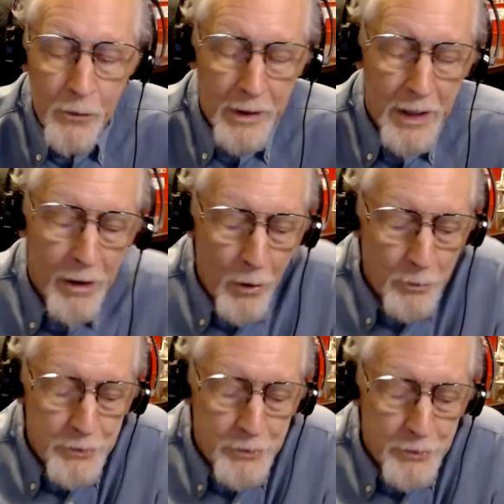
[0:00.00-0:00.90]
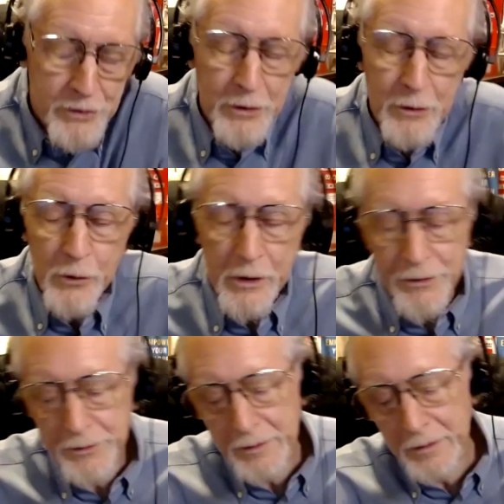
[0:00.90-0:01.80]
I hope to do with
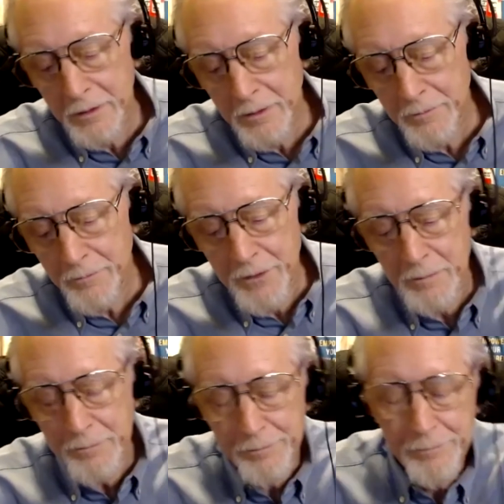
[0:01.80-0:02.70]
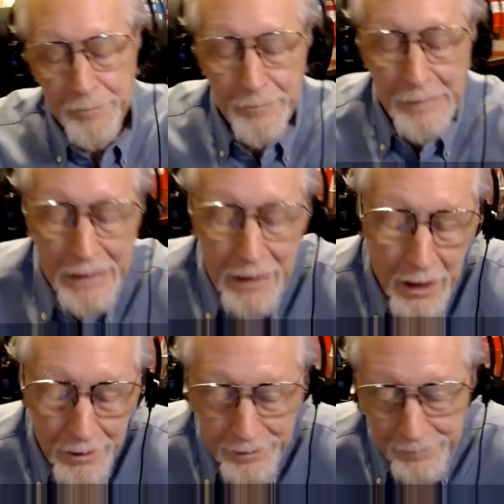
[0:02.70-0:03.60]
the
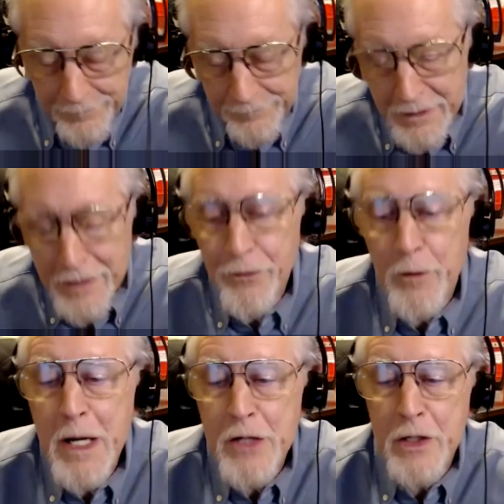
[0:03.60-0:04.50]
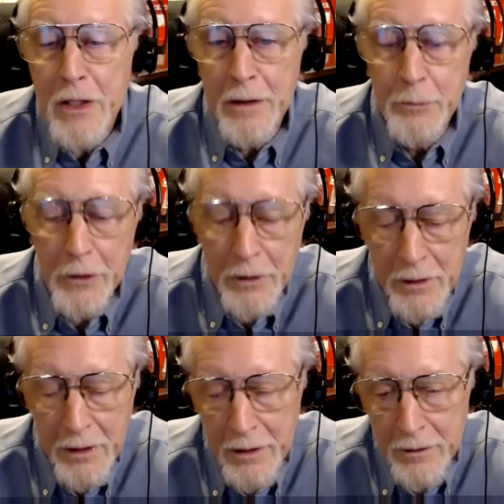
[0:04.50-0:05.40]
information in the book
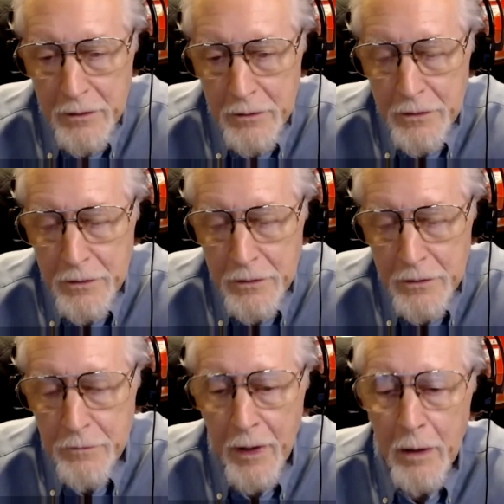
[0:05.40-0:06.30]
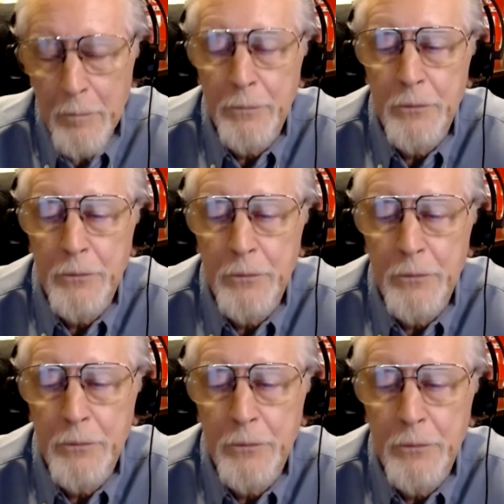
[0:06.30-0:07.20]
and develop, and
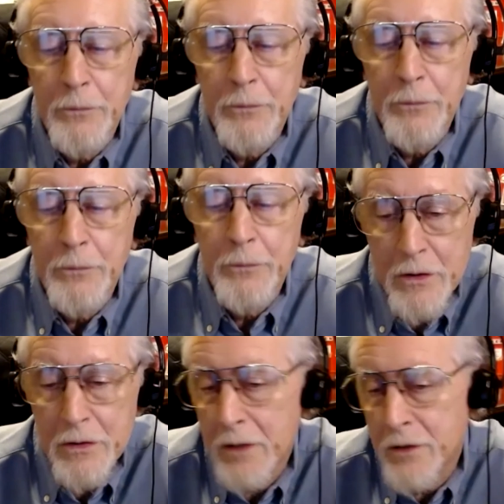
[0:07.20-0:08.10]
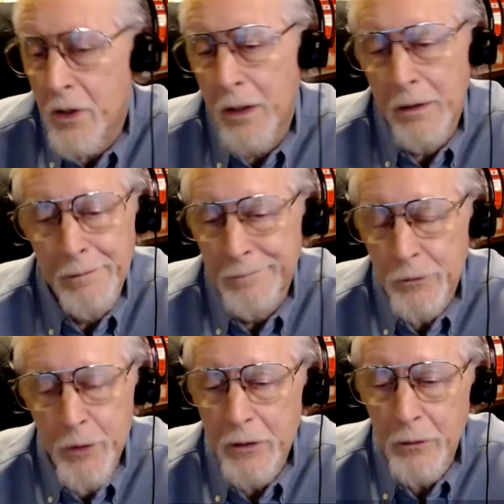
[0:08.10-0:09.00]
I have the courses, I taught
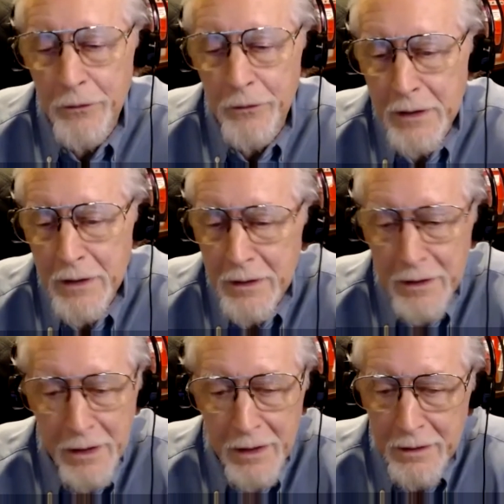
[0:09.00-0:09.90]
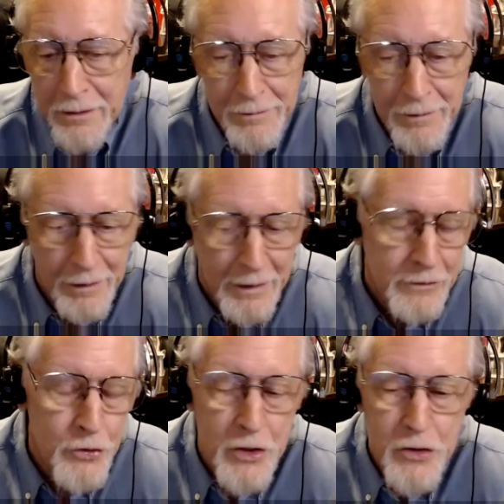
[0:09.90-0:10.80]
critical thinking and
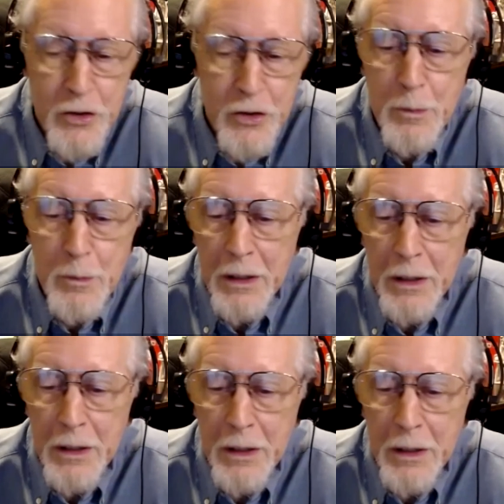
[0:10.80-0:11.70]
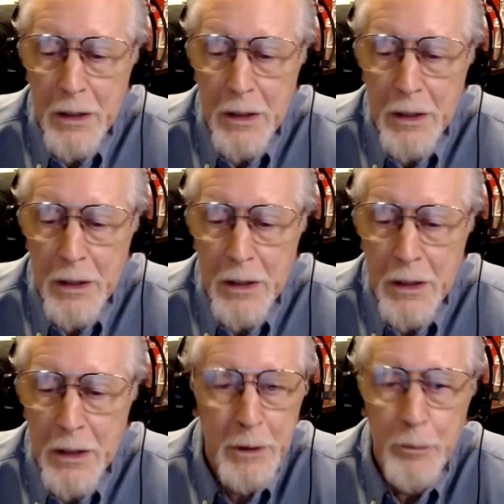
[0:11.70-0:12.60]
decision making for decades.
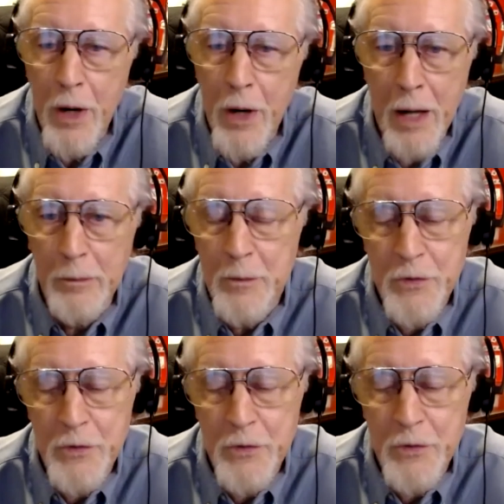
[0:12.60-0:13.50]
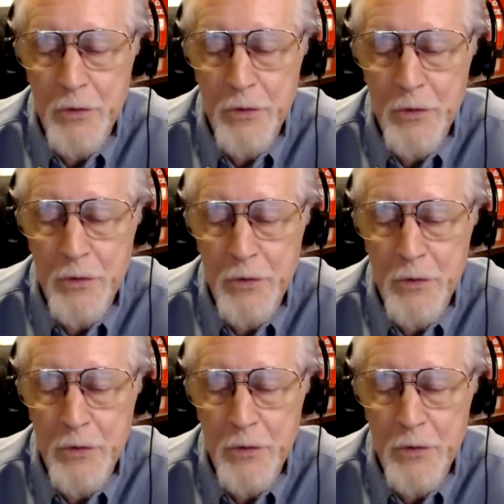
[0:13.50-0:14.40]
I've been a problem solver since I
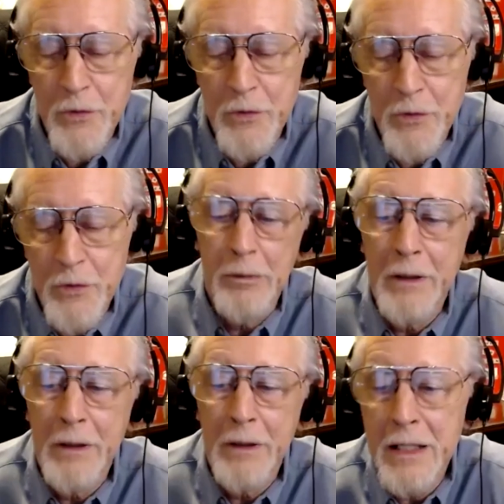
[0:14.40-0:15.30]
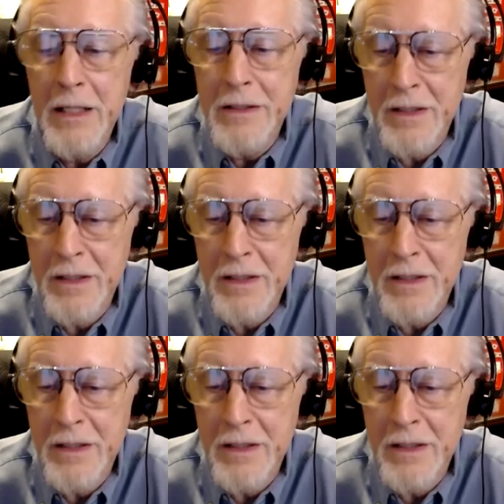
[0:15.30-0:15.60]
was probably 18.